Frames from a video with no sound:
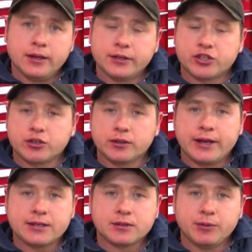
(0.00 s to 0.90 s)
It surely
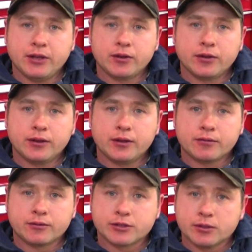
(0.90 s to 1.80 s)
hasn't been a good year
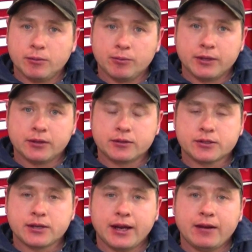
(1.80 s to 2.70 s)
for
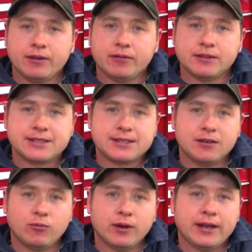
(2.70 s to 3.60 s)
snowmobilers. I haven't even
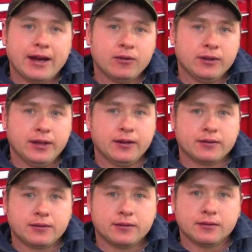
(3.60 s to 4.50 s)
seen one out yet.